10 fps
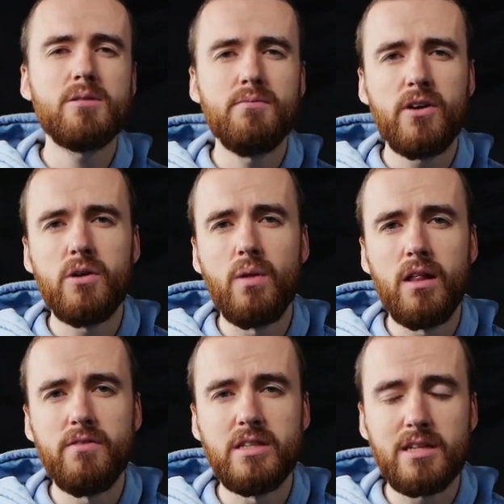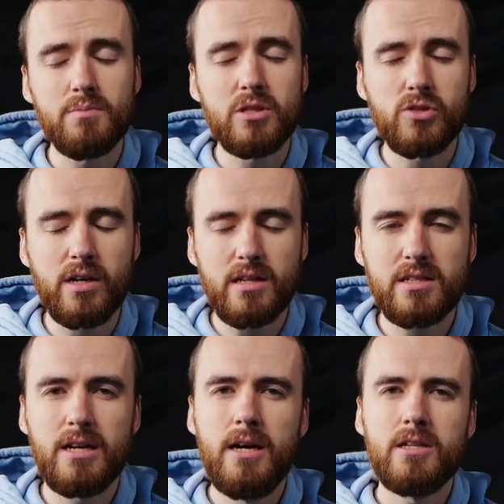some very relevant tips and
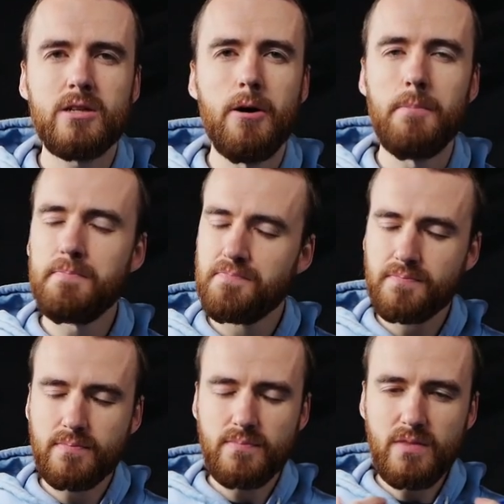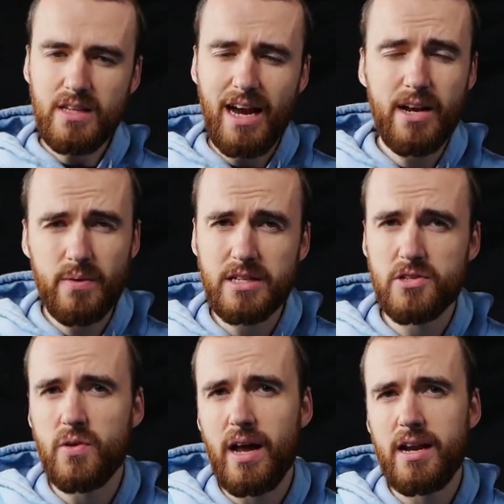tricks. So anyways,
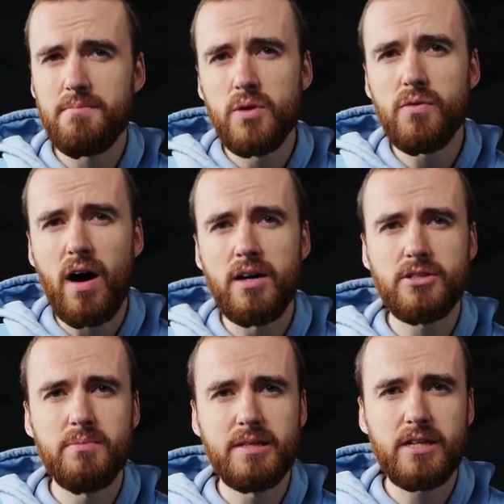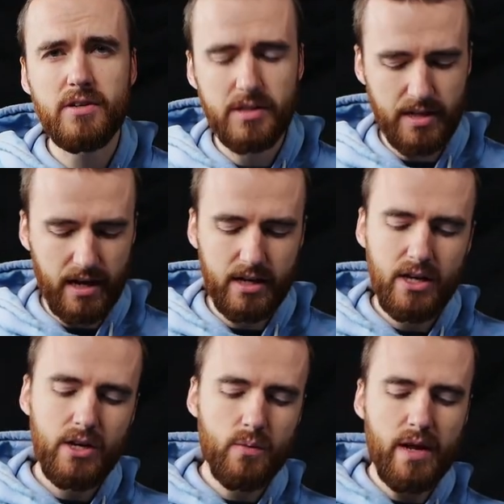let's go ahead and move on to the material deck.
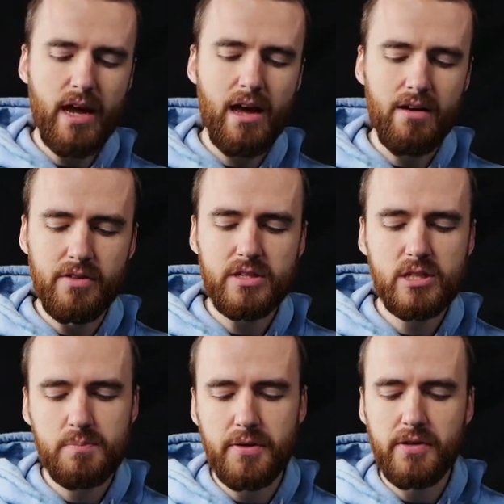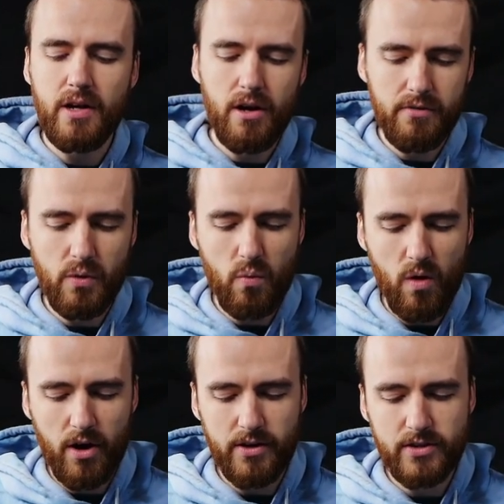We have Spirit of
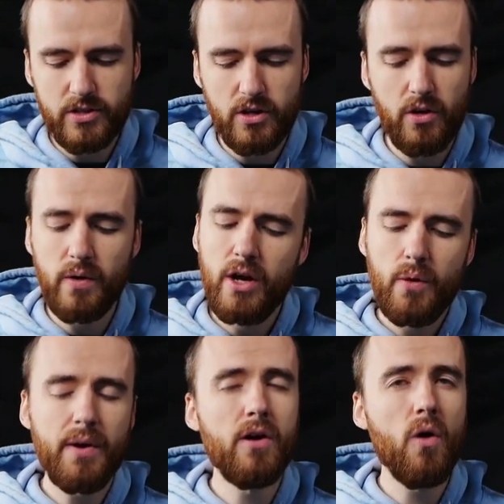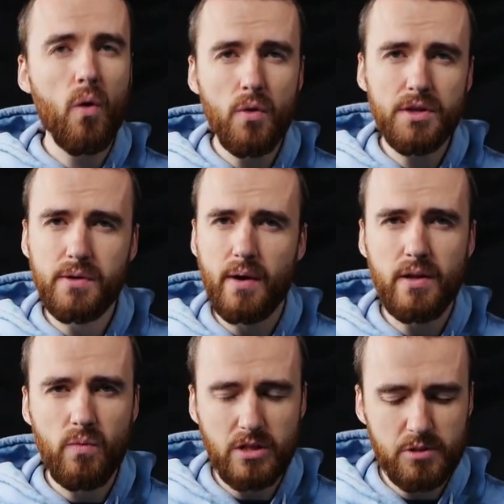Water. So we are only
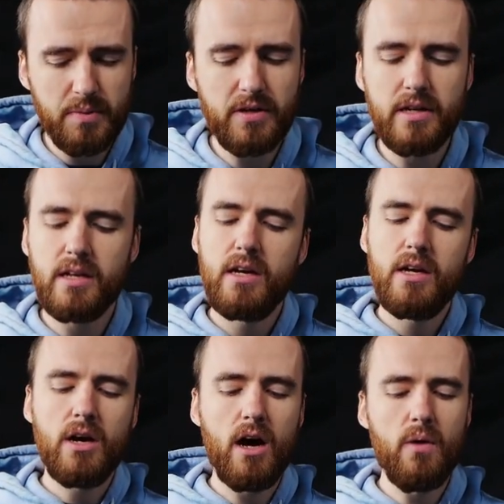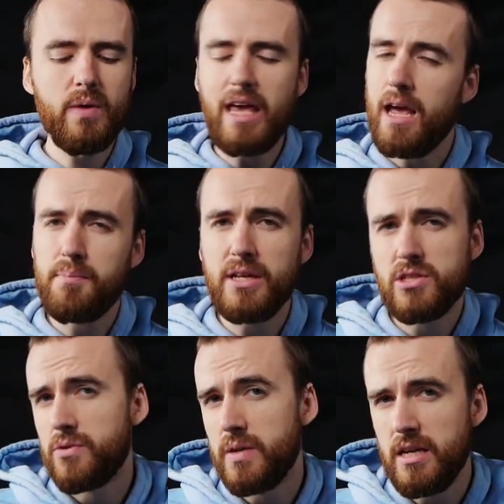running one Spirit. We can't play
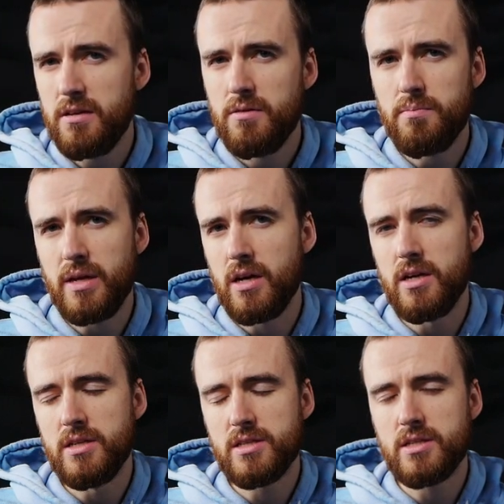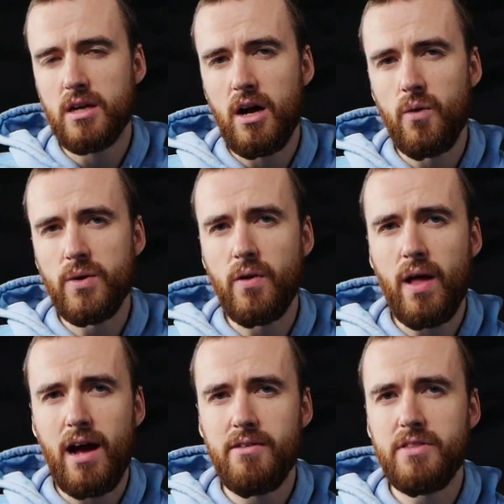Serene because we don't
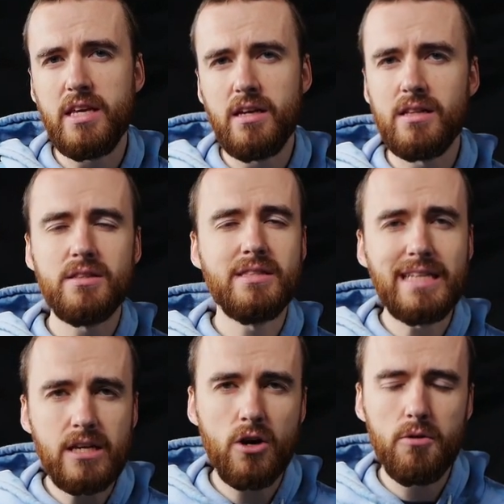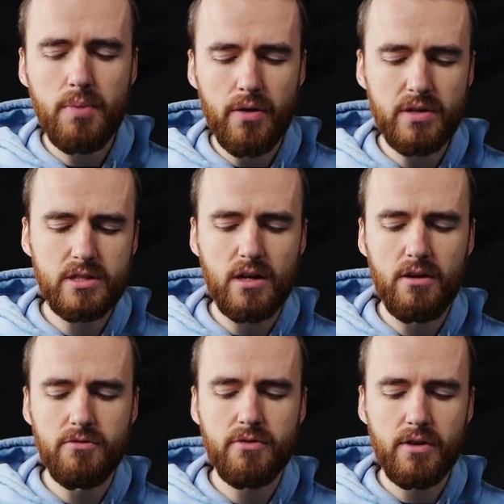have the Nico bonus of